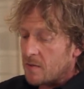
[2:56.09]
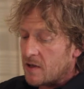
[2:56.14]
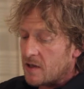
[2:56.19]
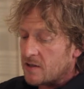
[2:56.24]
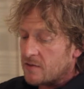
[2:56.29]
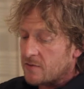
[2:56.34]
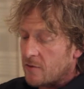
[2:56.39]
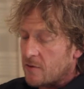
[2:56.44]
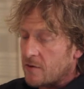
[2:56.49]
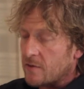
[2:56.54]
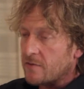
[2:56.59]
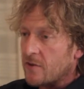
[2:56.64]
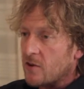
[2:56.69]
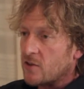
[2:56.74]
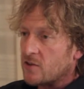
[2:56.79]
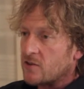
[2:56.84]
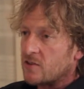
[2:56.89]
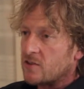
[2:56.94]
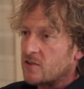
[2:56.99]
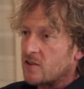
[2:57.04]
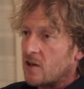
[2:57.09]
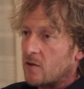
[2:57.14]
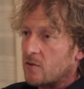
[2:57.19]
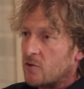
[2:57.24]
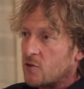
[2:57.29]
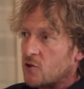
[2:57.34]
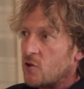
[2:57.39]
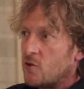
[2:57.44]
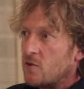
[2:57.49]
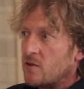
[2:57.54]
It's very versatile.
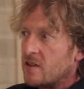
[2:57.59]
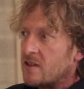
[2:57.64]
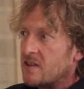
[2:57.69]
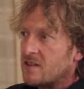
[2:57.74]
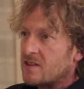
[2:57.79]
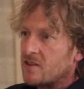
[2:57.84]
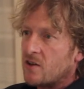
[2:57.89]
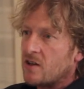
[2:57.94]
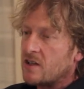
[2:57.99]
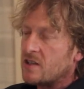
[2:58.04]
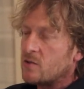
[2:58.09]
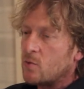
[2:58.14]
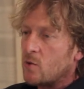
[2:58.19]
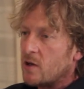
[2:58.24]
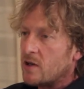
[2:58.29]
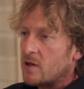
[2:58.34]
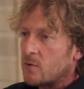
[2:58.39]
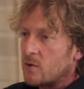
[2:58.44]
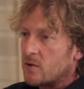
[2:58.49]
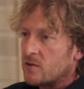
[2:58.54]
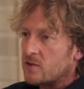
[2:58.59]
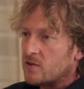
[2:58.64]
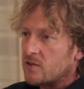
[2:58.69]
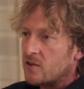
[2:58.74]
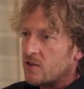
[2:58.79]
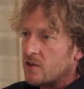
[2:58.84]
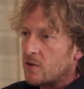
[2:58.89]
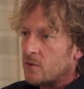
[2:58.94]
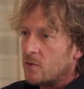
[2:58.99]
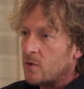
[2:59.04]
The tuner decides what he wants
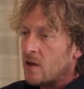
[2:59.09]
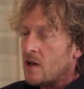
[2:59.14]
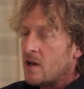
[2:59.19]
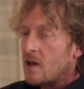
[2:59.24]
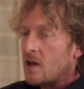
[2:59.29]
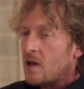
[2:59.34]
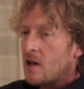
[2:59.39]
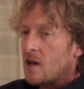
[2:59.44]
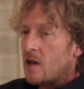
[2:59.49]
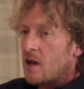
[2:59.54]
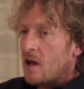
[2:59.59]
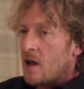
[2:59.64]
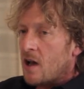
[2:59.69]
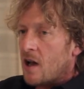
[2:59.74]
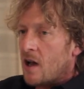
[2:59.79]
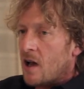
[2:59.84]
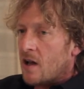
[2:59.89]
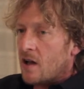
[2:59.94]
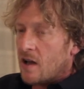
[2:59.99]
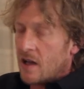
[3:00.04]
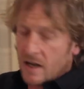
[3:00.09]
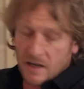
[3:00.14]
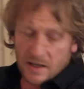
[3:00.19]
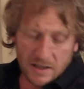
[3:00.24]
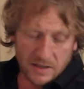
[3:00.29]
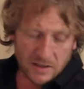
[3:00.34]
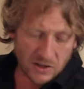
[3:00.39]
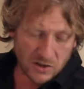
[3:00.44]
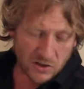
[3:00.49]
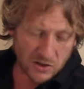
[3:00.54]
to do. In
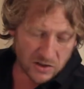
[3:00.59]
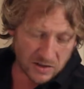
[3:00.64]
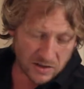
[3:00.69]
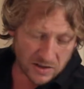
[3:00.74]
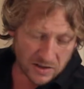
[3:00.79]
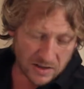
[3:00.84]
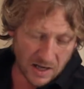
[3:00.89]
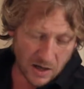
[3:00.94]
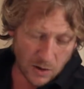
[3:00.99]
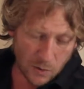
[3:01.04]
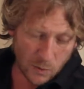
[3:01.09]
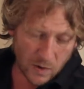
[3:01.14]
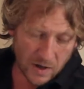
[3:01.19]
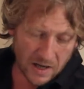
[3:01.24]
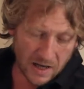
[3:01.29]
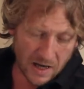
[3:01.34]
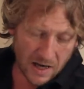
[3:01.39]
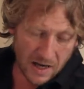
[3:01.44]
addition to that, we